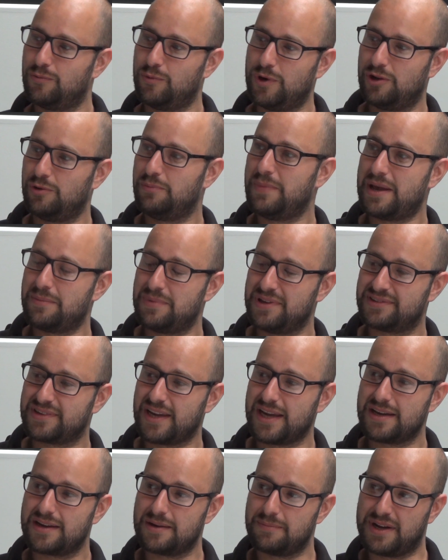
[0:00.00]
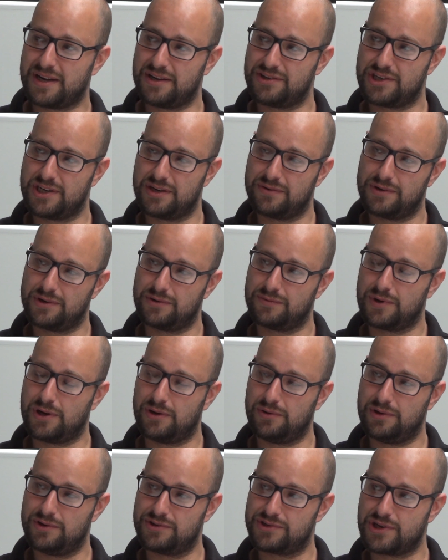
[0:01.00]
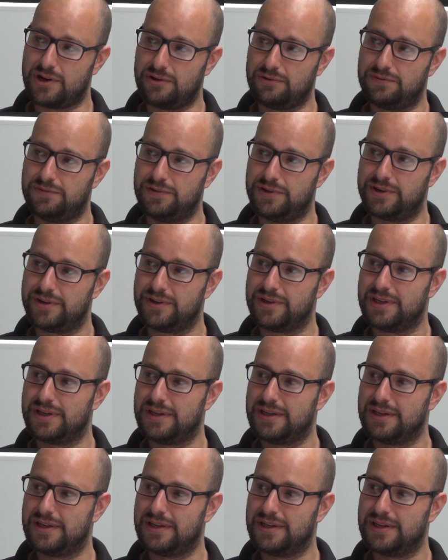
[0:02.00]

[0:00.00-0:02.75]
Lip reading: will maybe take a managerial role at Salford